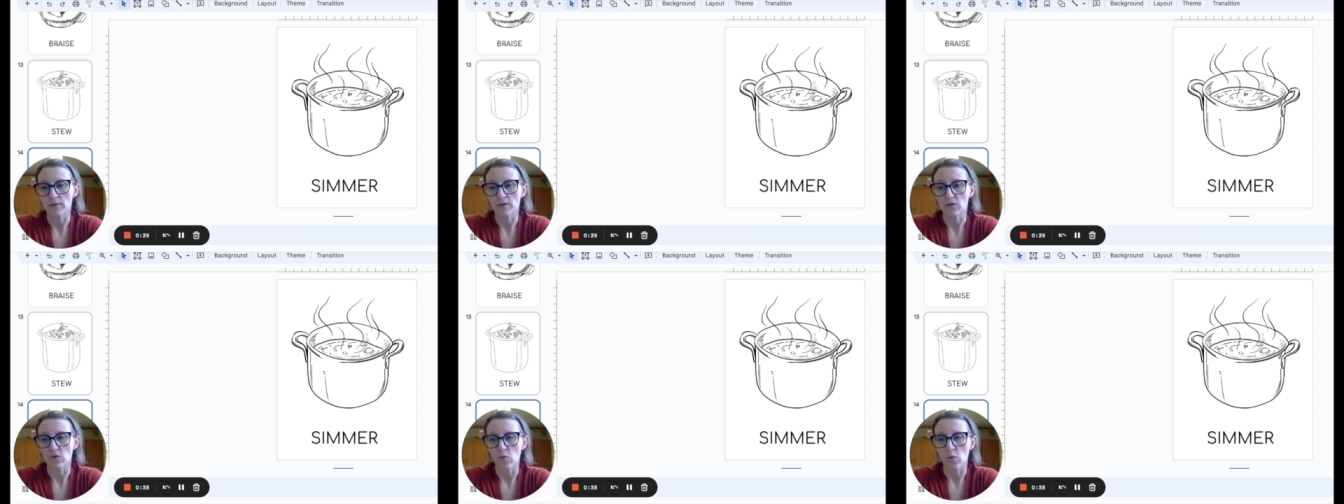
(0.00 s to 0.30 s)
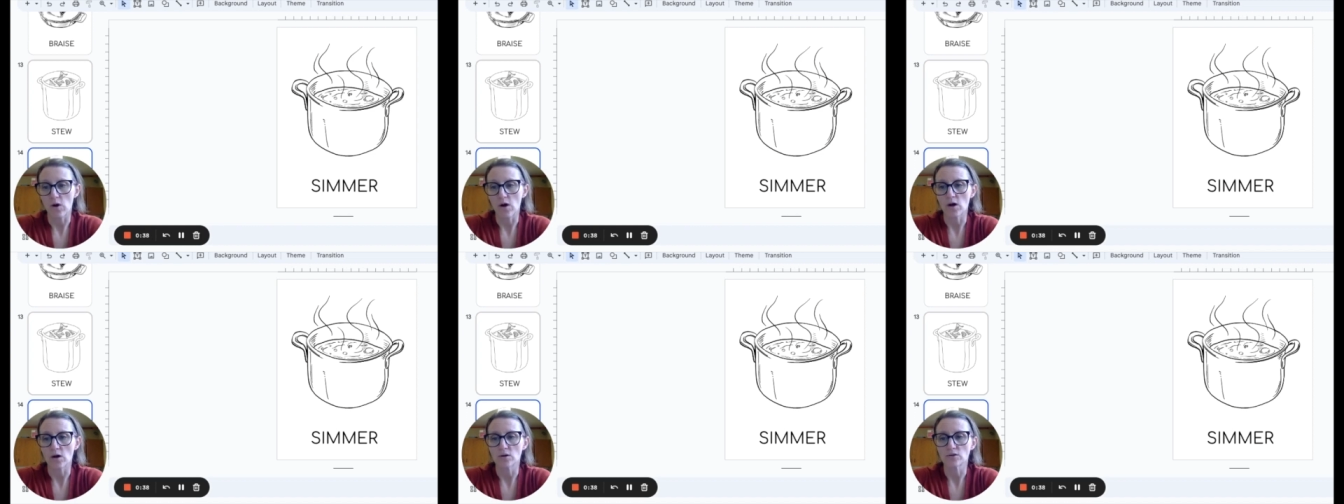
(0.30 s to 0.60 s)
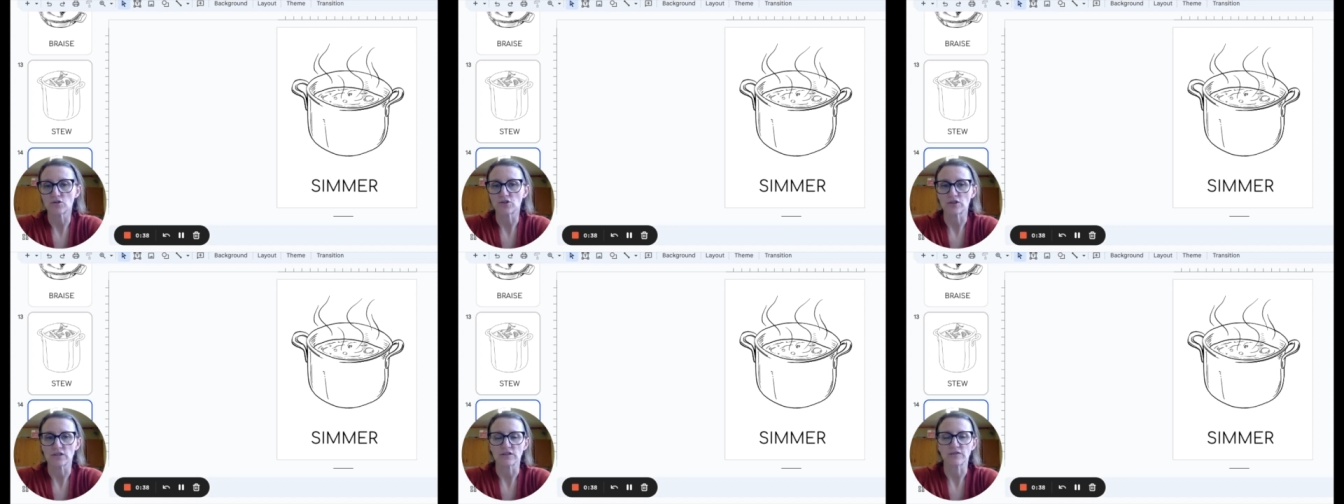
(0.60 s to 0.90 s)
on the wall
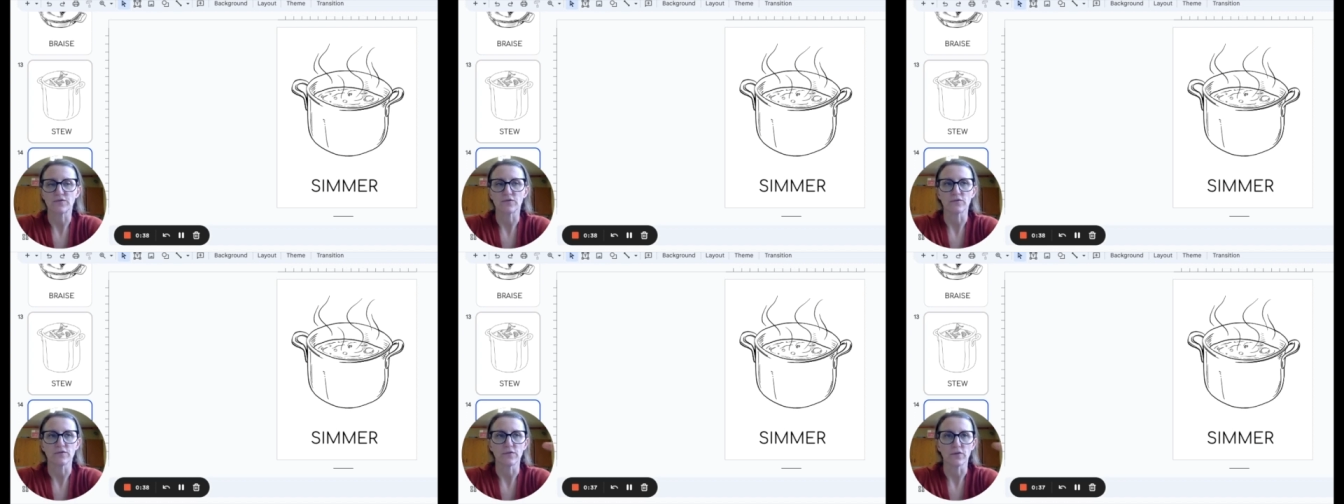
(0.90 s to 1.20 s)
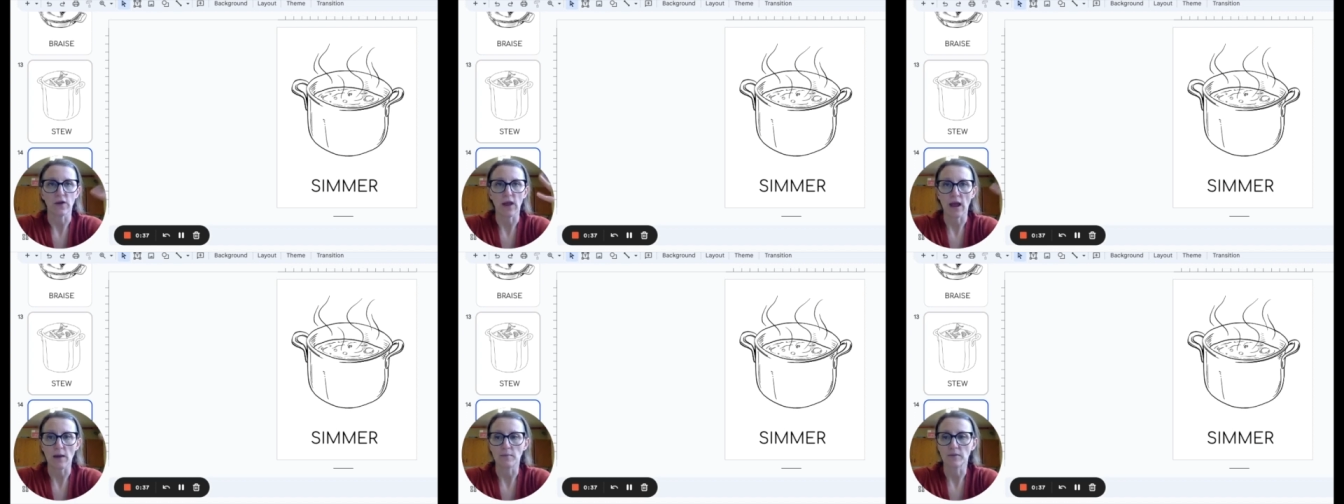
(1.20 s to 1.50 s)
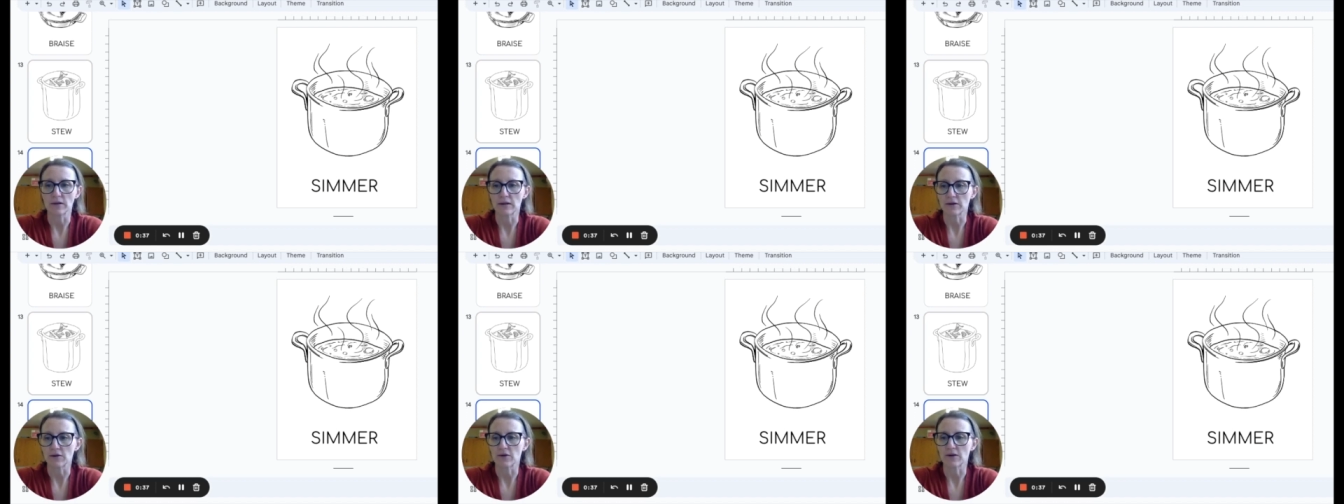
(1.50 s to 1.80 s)
just for
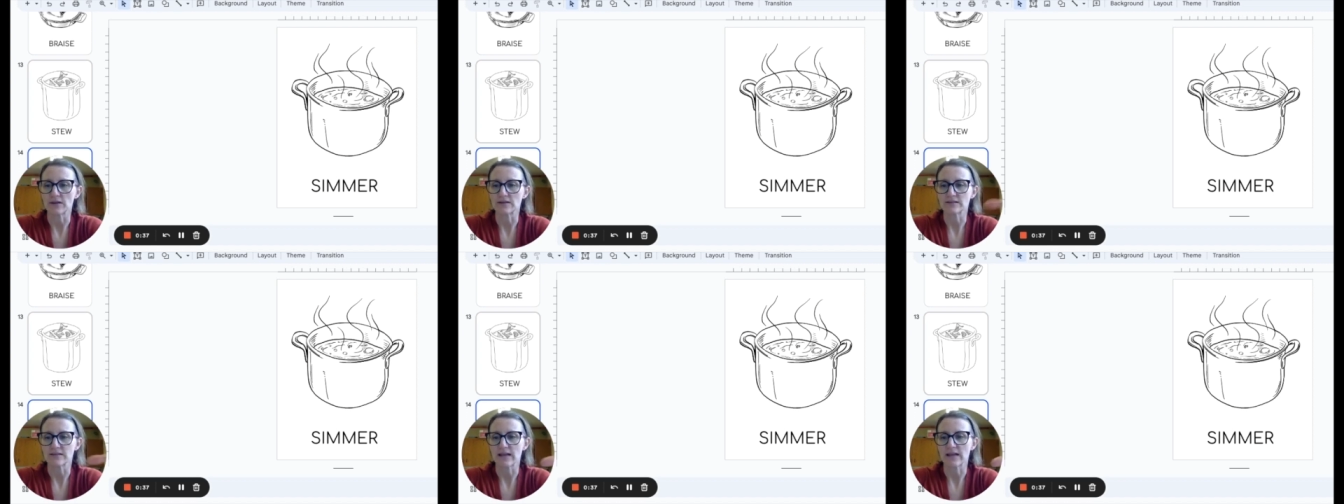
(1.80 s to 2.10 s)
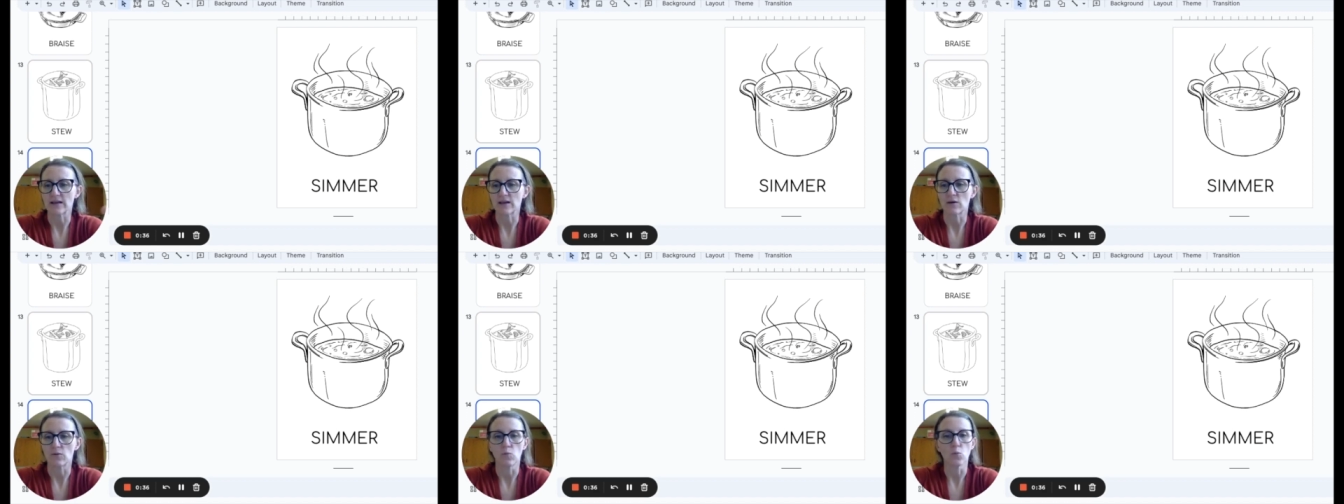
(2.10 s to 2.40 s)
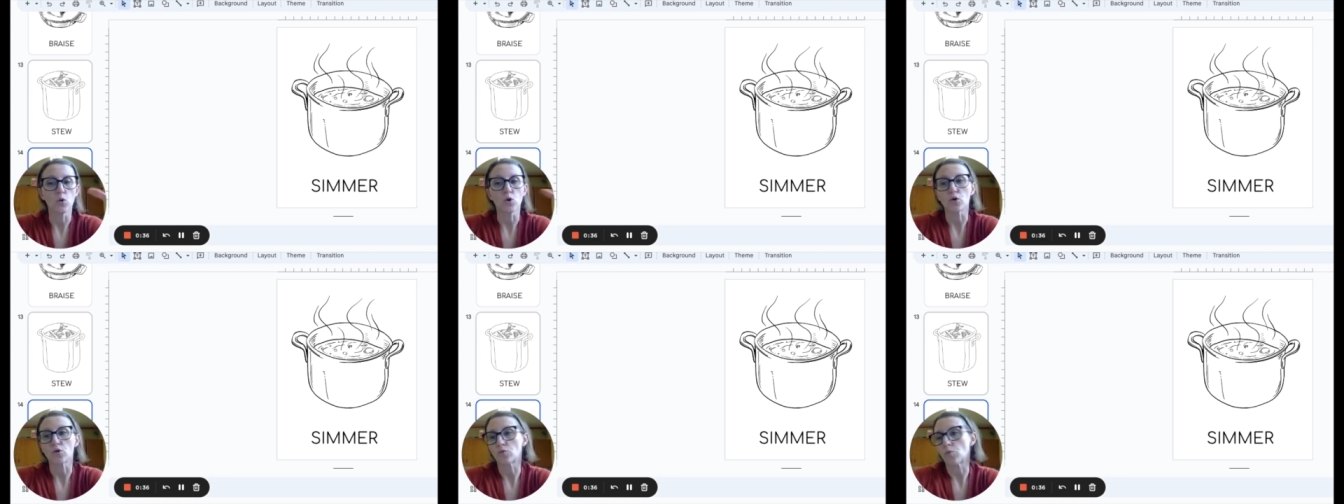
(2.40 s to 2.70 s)
vocabulary as like a
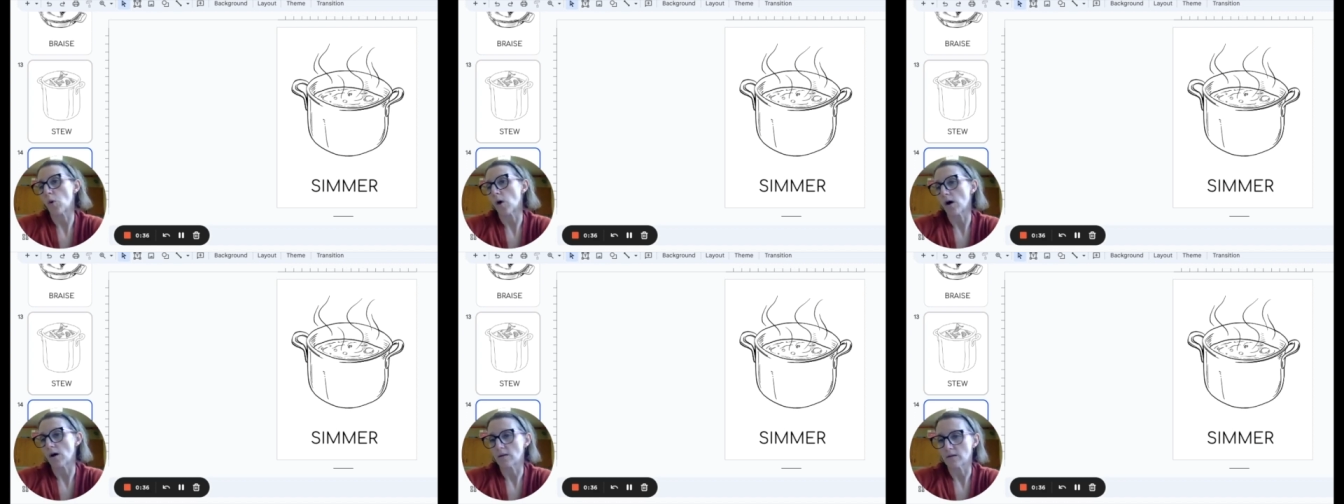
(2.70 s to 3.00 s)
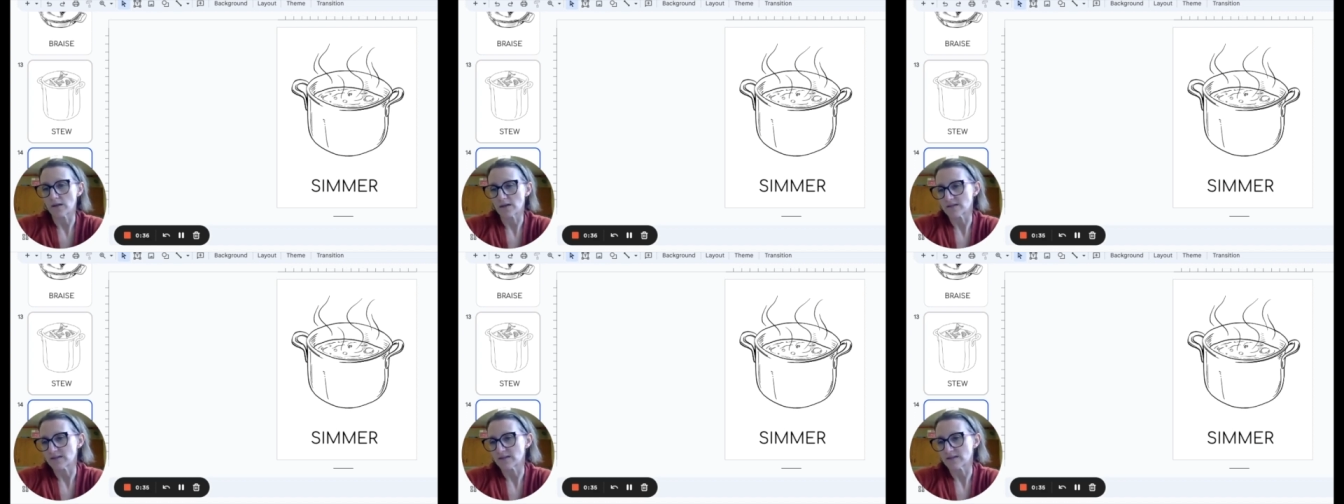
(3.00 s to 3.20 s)
word wall,